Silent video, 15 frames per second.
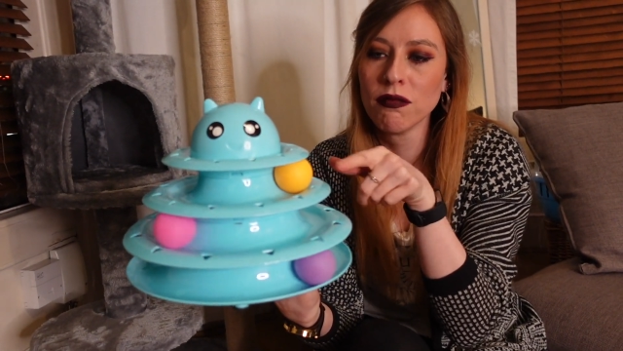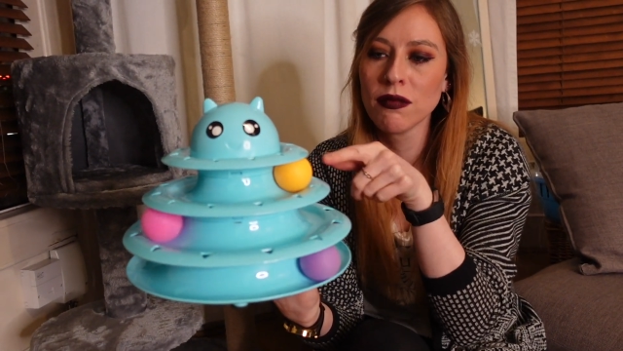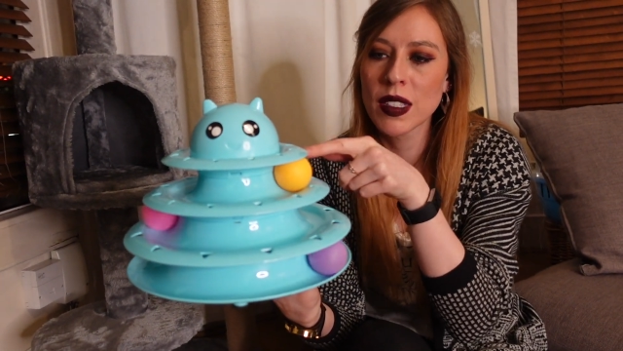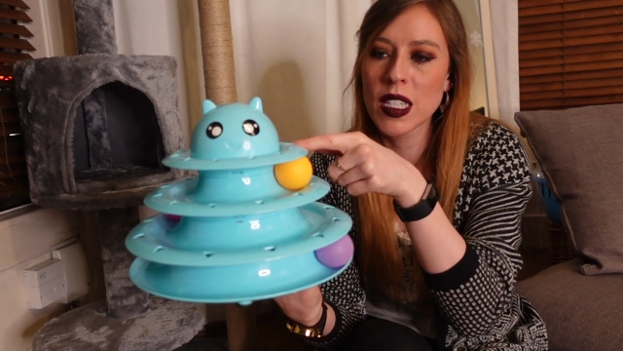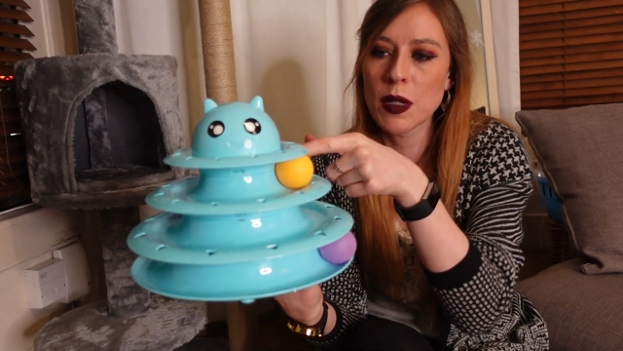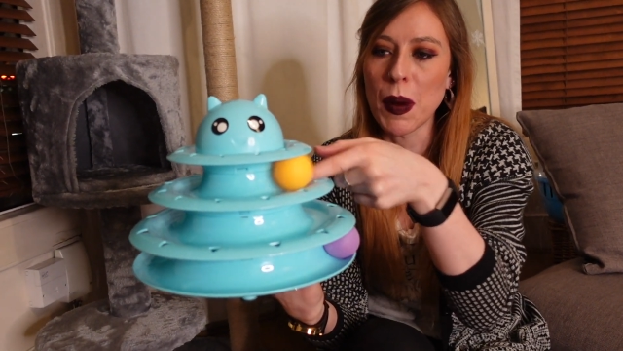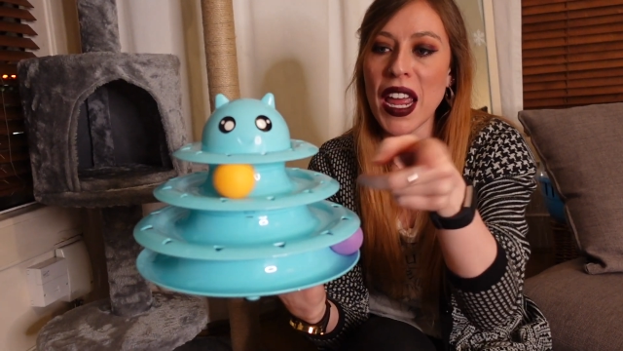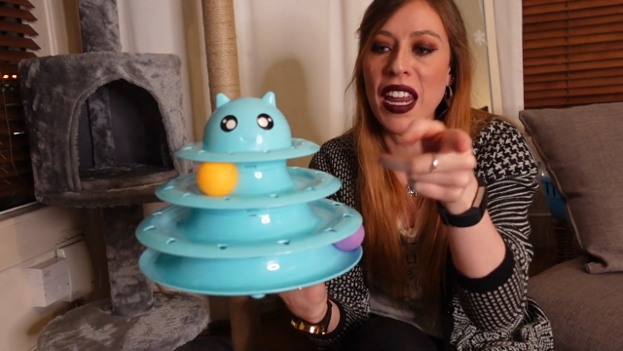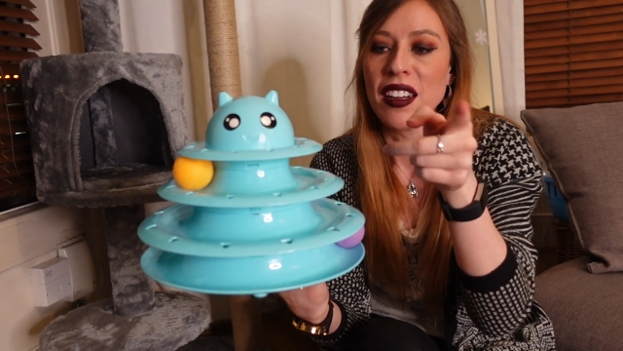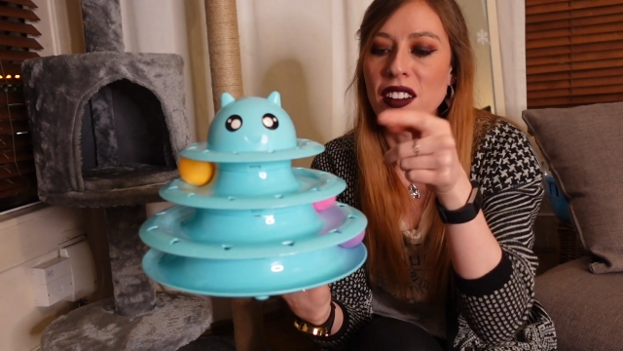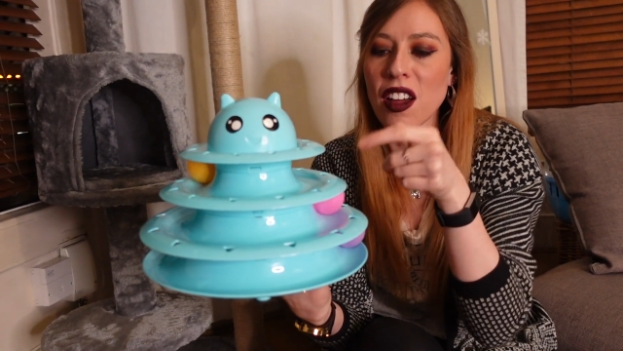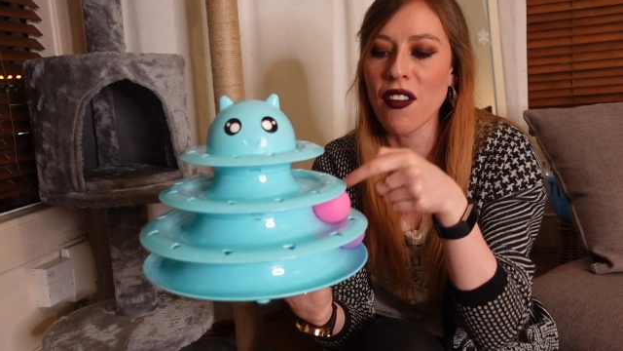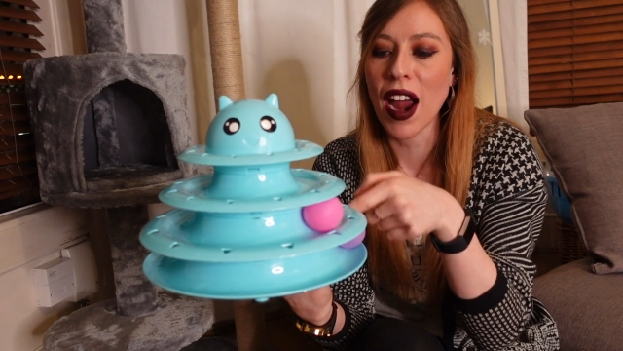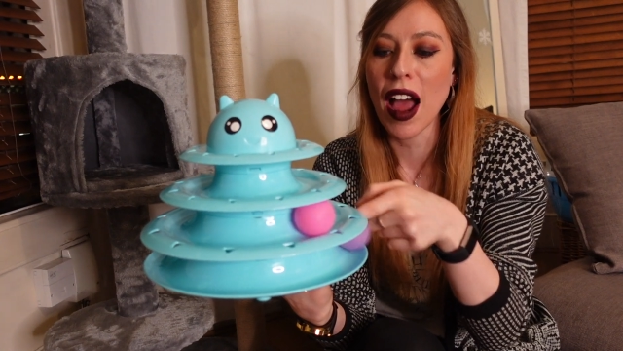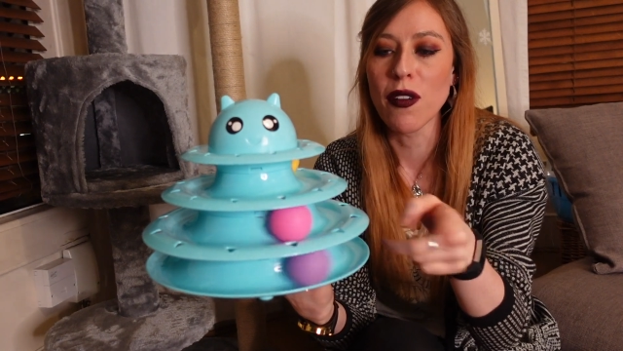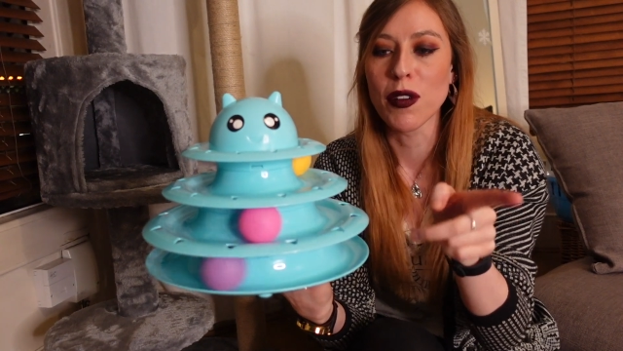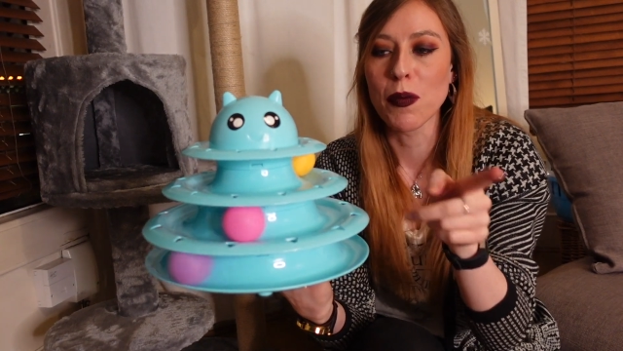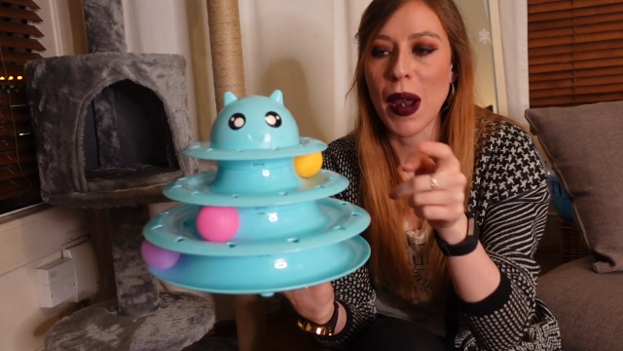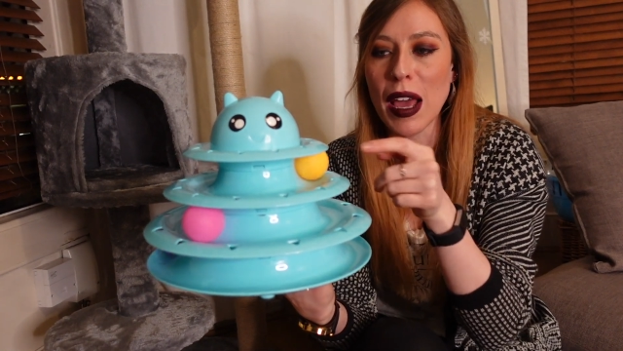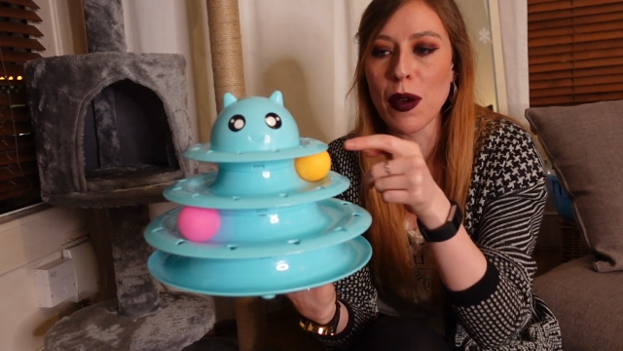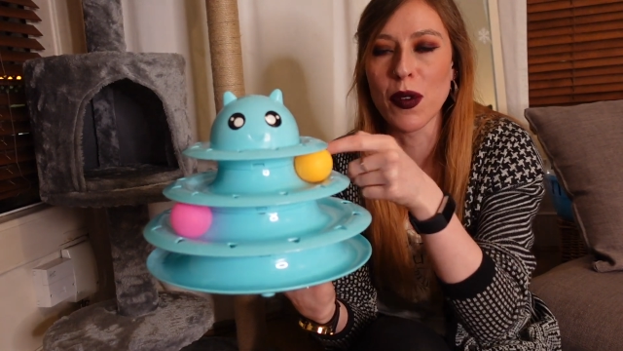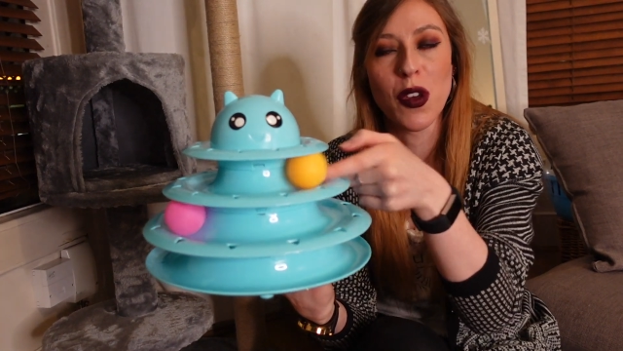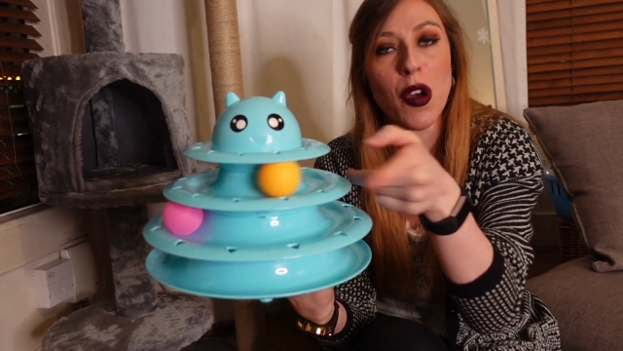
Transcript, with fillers: spin around and play with